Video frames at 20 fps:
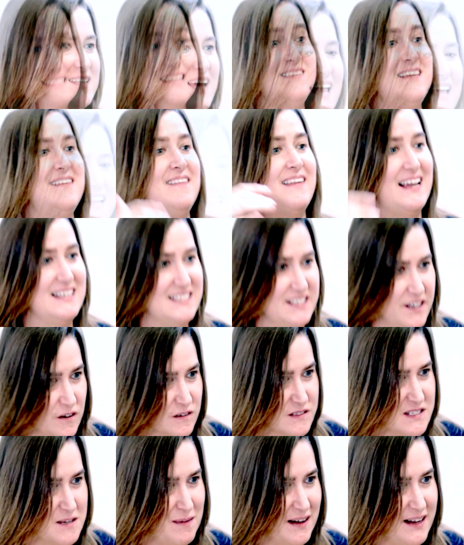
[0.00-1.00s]
And then they
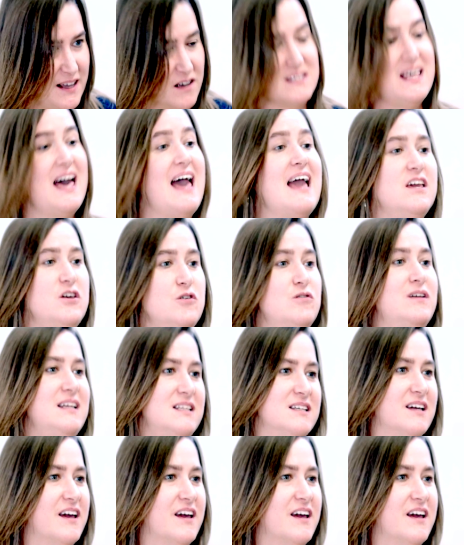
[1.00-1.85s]
tell somebody else, hey, you need